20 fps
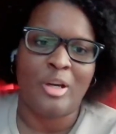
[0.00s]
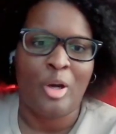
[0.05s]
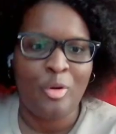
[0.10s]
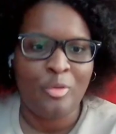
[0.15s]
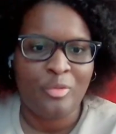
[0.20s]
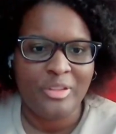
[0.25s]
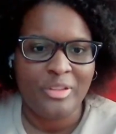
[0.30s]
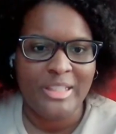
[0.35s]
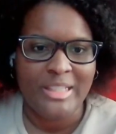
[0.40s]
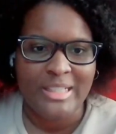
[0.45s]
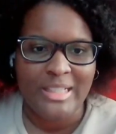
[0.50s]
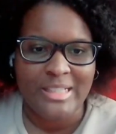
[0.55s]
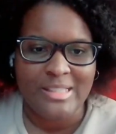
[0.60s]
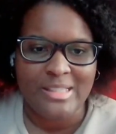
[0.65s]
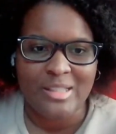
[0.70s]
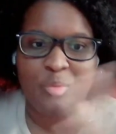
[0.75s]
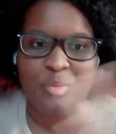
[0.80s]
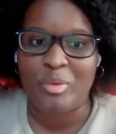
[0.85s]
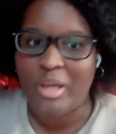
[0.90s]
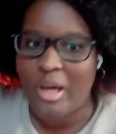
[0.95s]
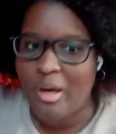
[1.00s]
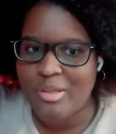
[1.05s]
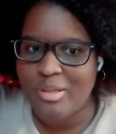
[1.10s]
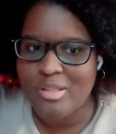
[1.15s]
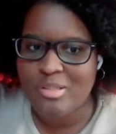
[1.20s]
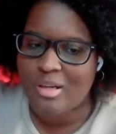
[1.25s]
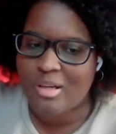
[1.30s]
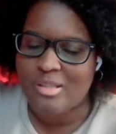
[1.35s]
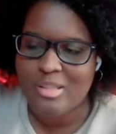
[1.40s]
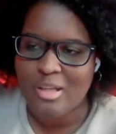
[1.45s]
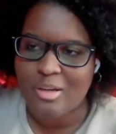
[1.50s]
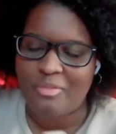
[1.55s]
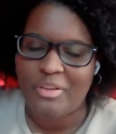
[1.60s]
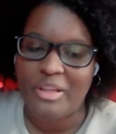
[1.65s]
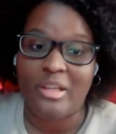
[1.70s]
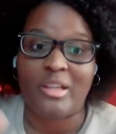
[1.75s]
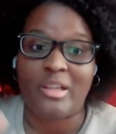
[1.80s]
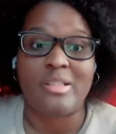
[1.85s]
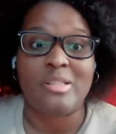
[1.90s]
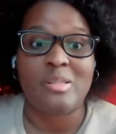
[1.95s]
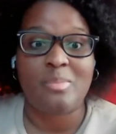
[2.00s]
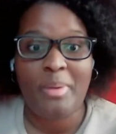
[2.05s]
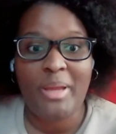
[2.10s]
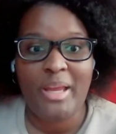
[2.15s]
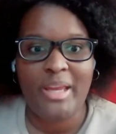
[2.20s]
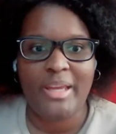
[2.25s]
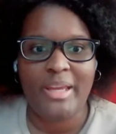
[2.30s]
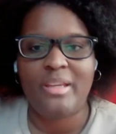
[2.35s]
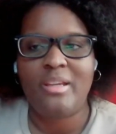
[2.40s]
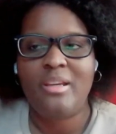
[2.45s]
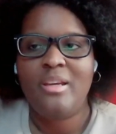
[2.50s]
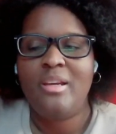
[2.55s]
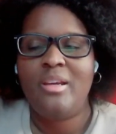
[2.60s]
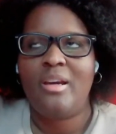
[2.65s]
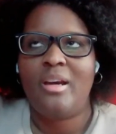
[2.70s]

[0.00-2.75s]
Hopefully it doesn't. We always cross our fingers, but